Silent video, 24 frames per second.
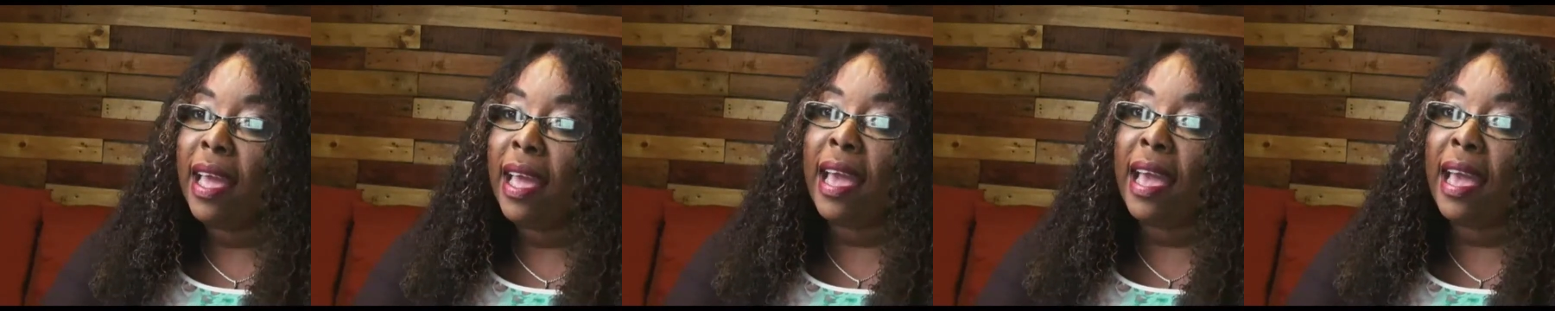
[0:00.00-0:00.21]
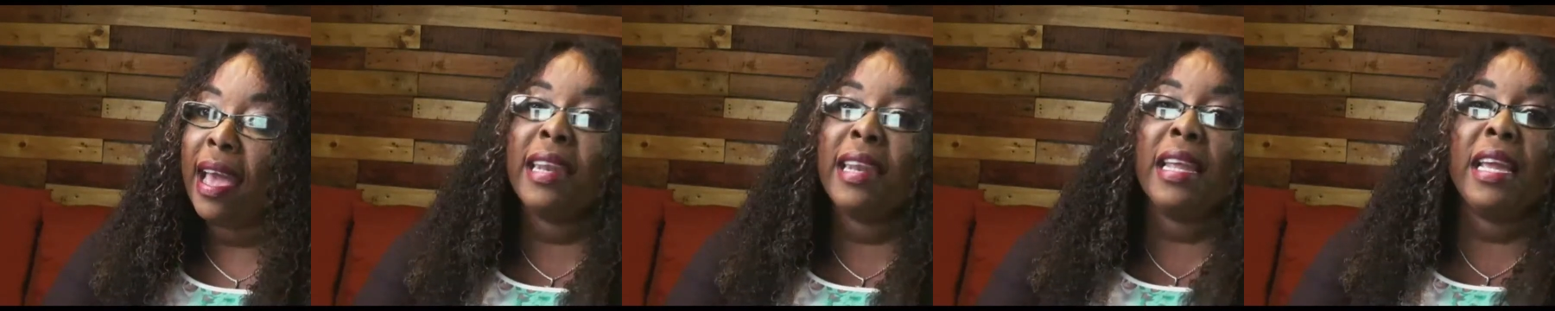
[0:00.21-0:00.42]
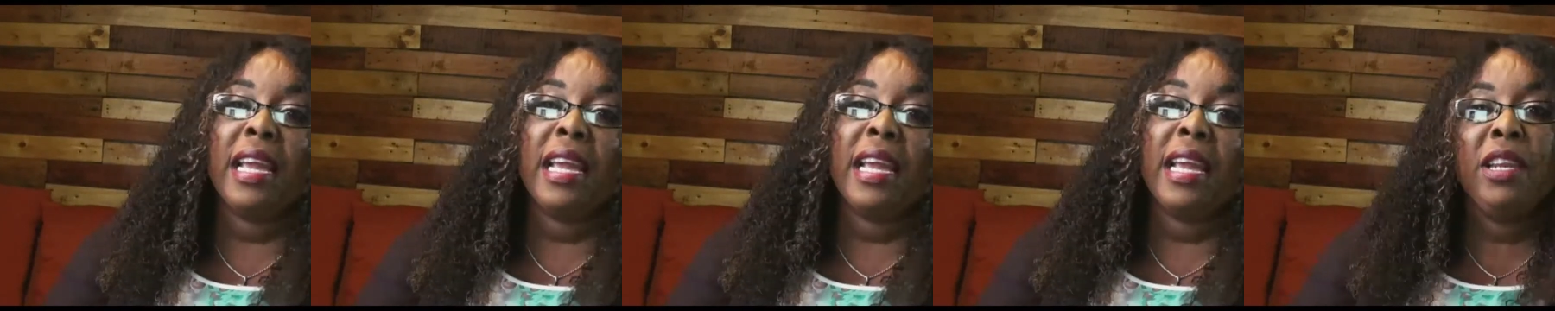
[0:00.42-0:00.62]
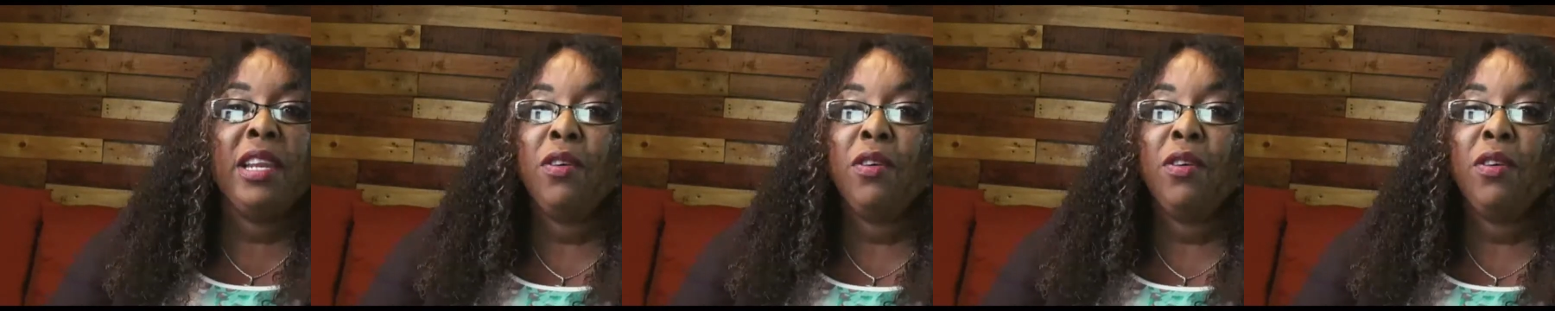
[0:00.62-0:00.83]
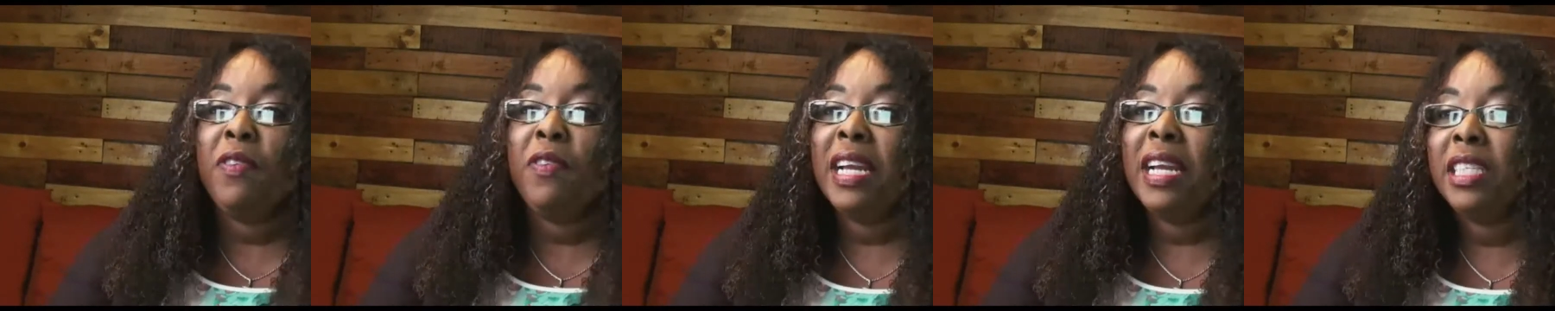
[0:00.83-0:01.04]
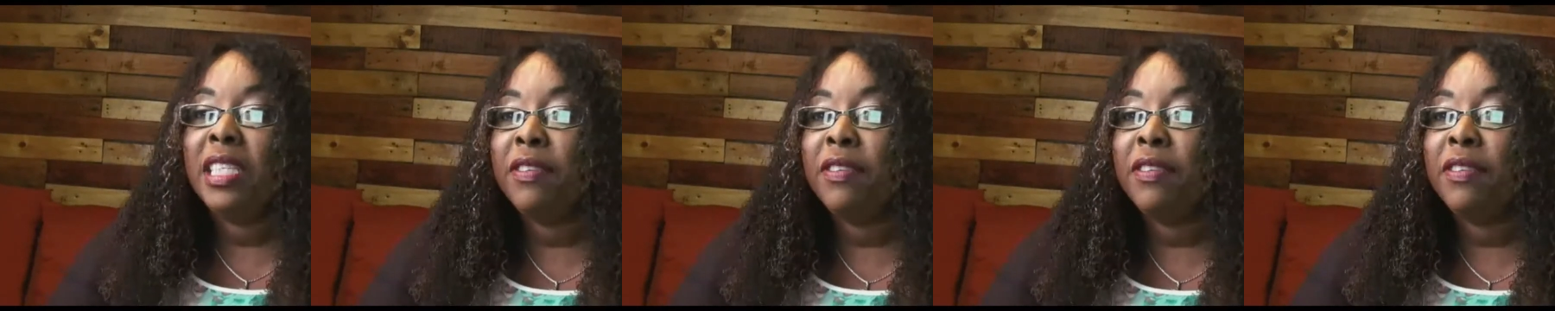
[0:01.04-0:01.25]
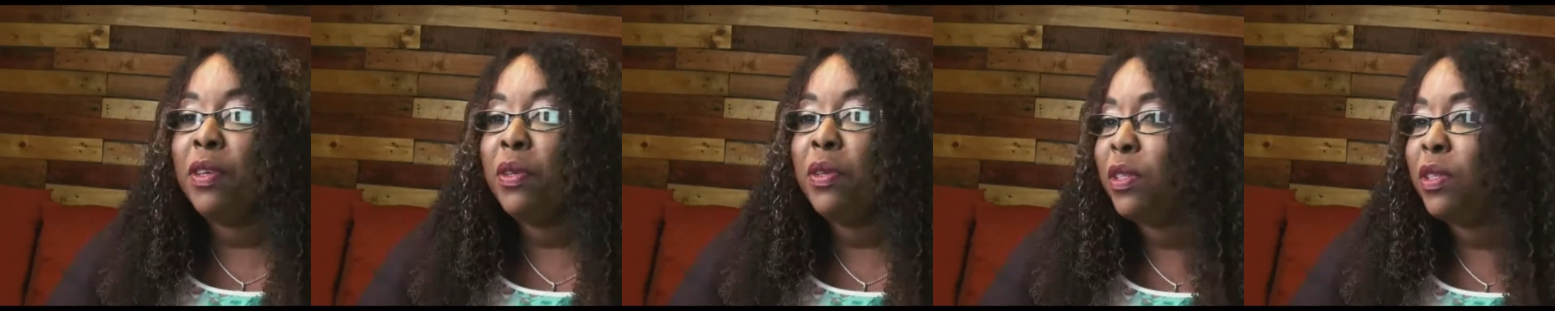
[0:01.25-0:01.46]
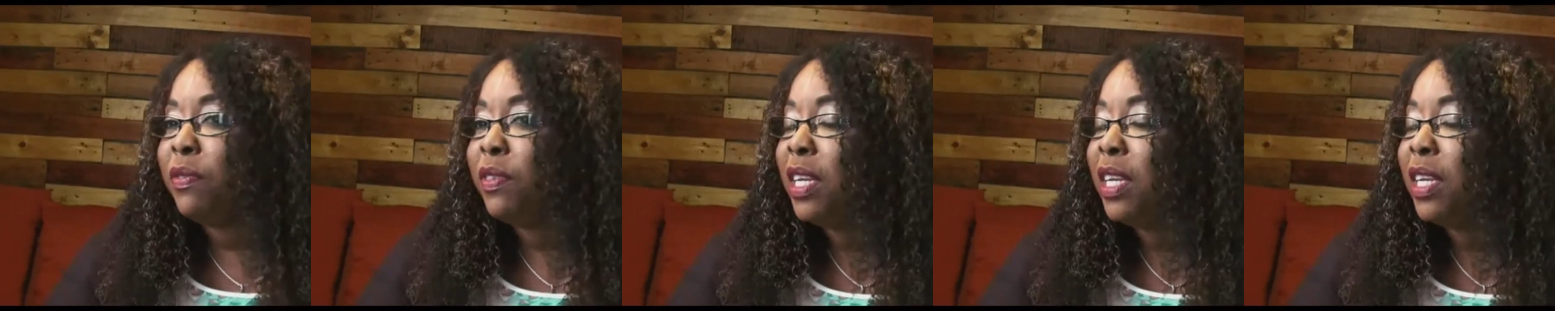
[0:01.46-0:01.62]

and innovative use of